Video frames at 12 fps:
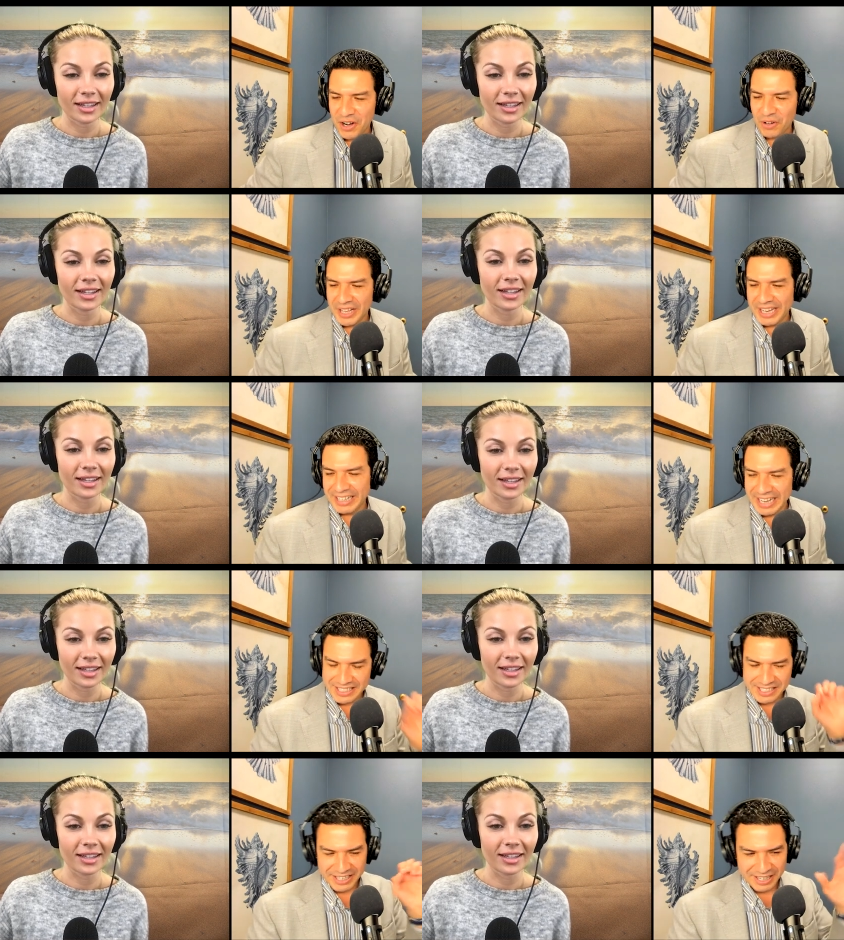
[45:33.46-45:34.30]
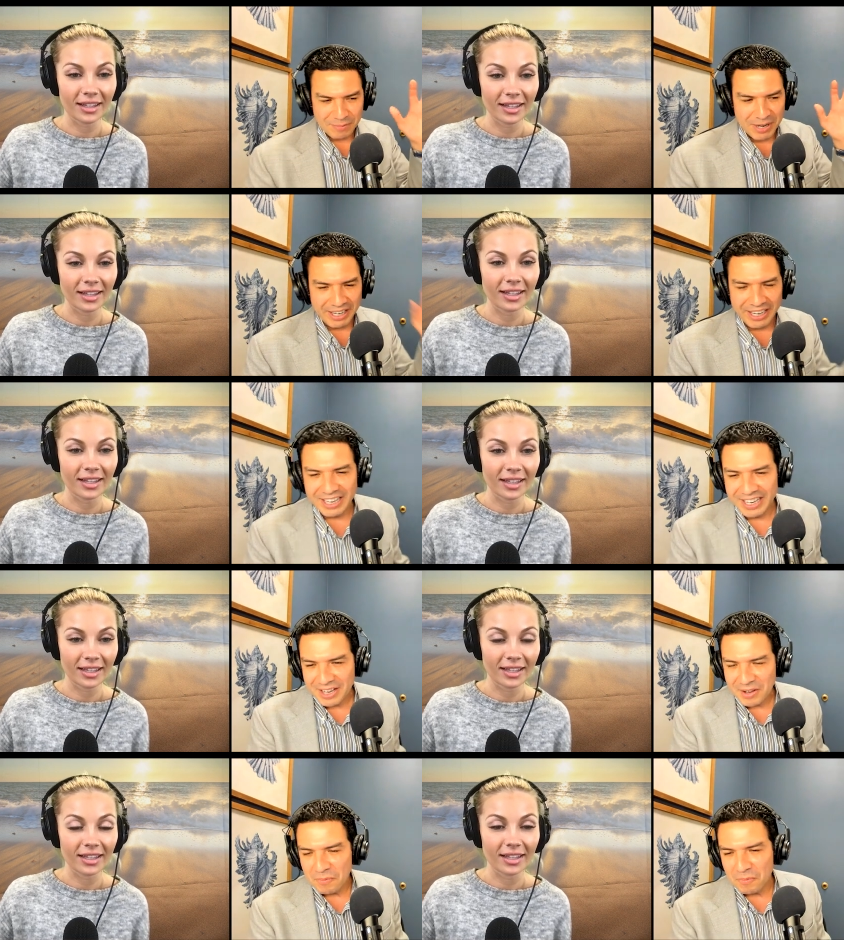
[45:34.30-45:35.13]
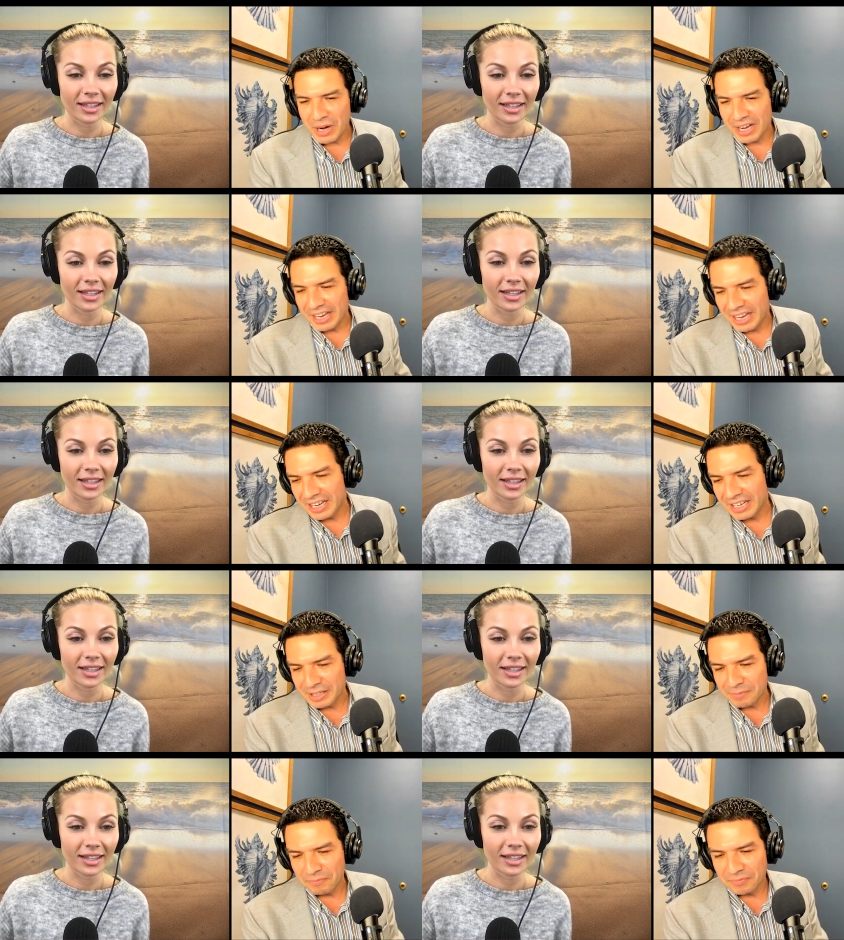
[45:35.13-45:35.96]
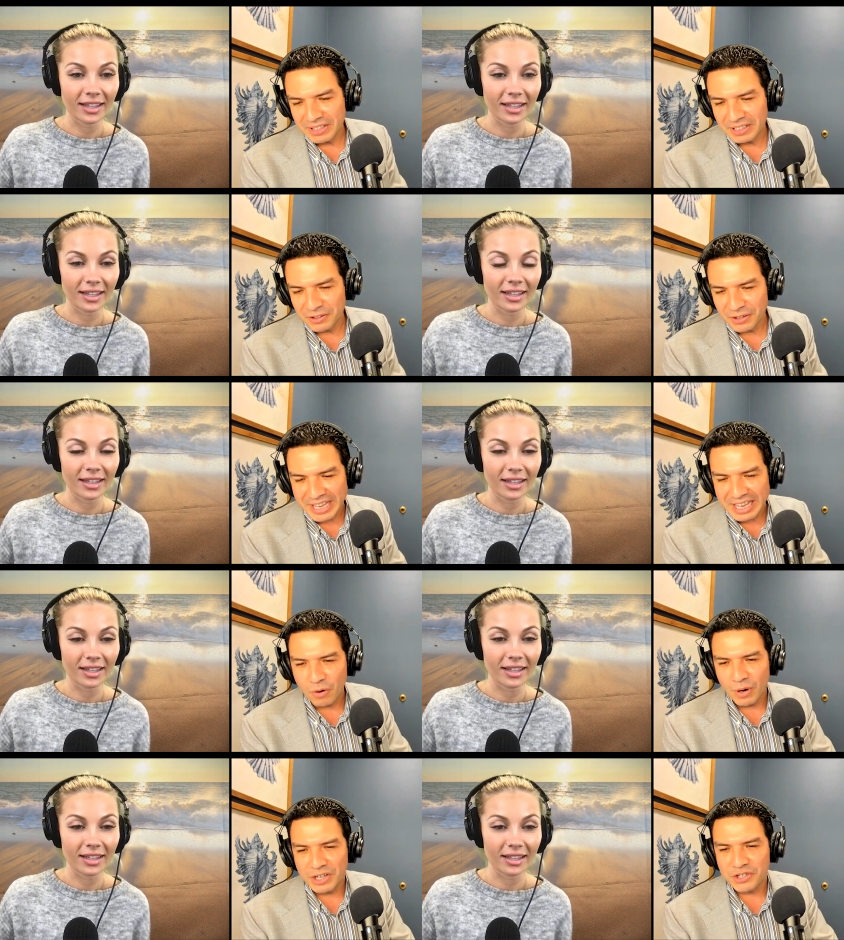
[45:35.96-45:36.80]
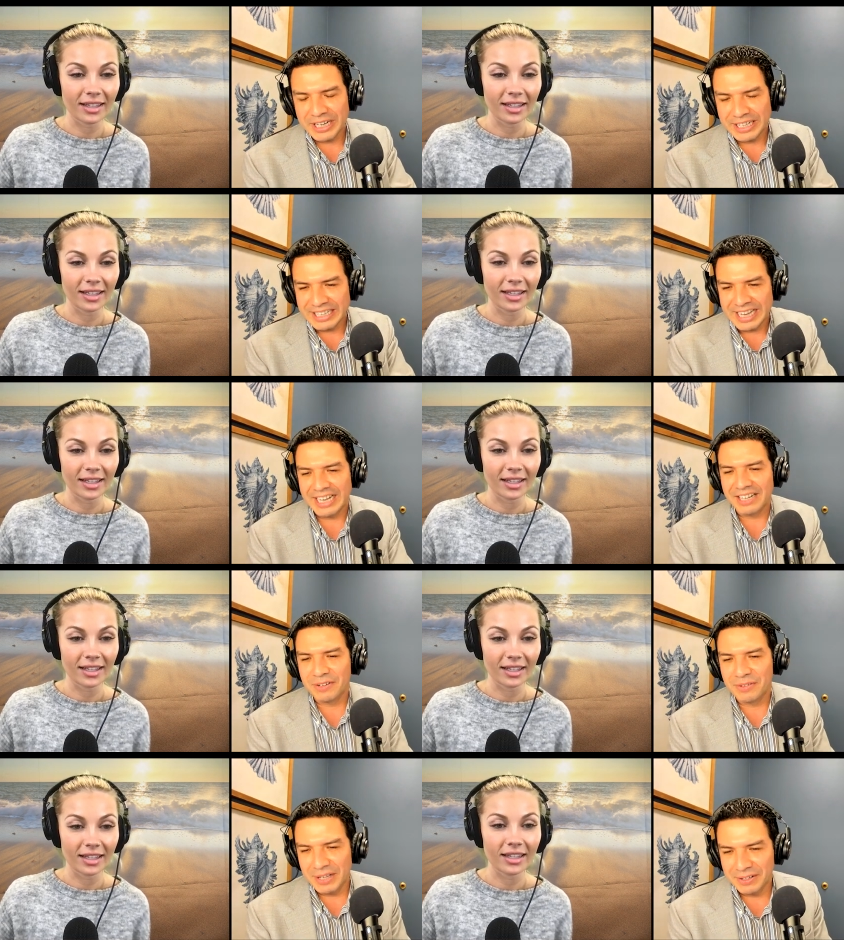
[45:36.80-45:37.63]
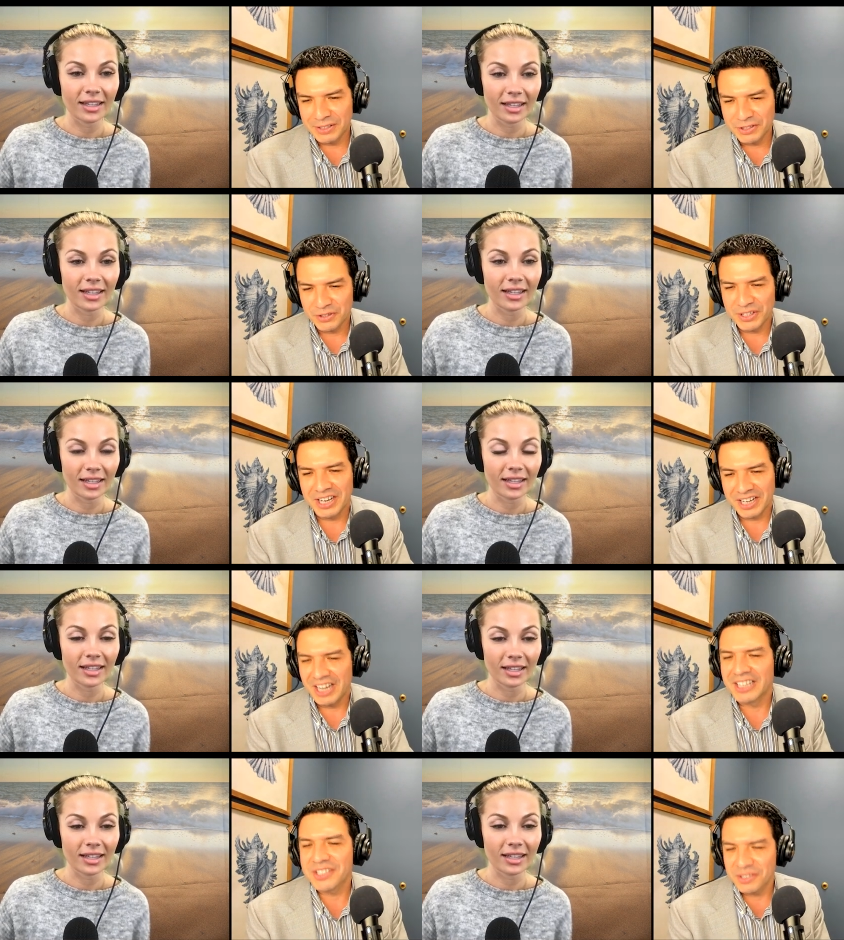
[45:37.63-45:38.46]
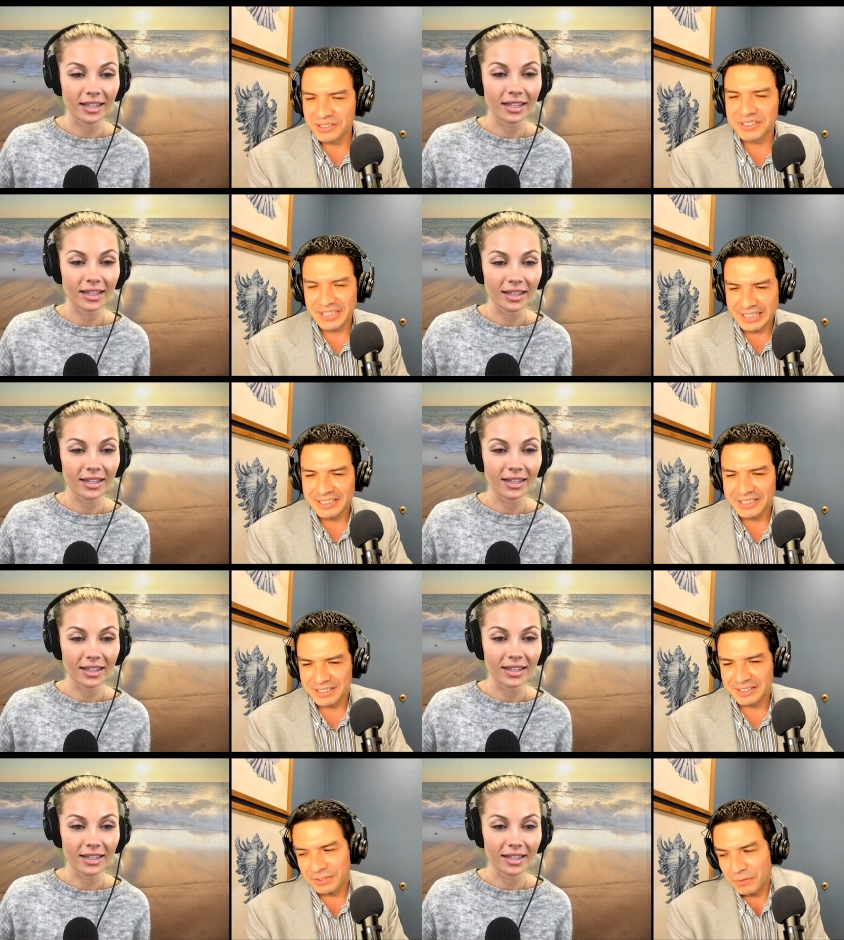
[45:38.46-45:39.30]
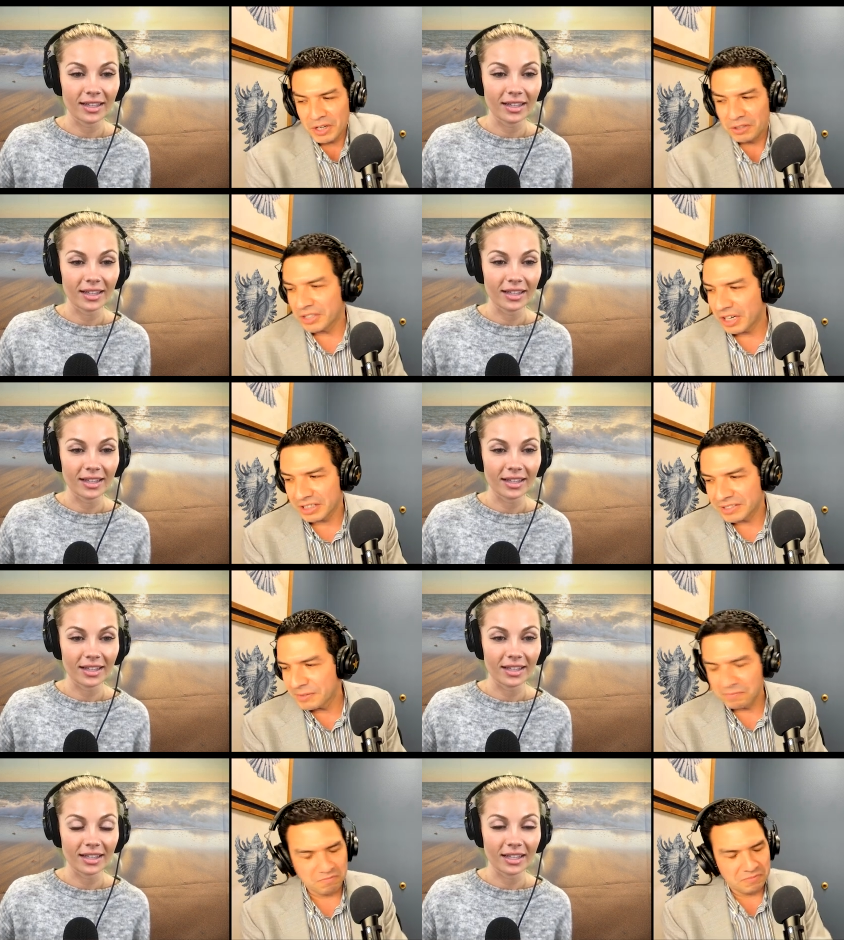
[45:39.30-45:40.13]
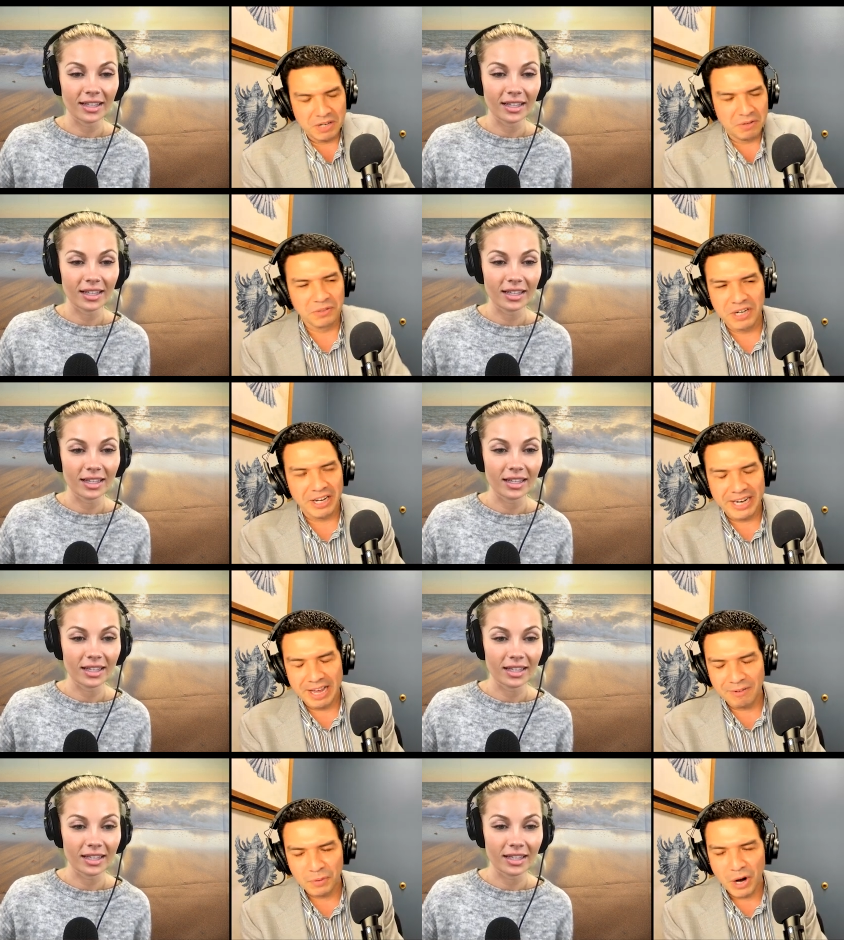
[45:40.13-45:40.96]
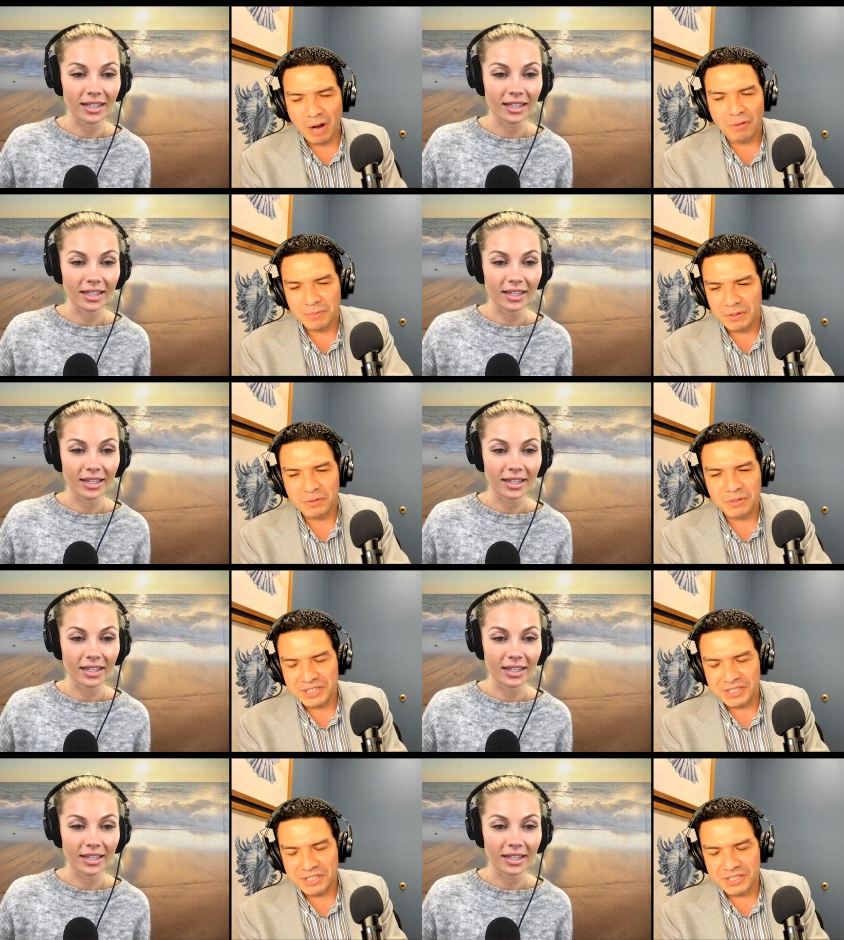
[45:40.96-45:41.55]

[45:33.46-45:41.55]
Speaker 1: don't know, that that's like my my um, little key question at the end uh, during a consult. And uh, the real docs, they would not have a problem. I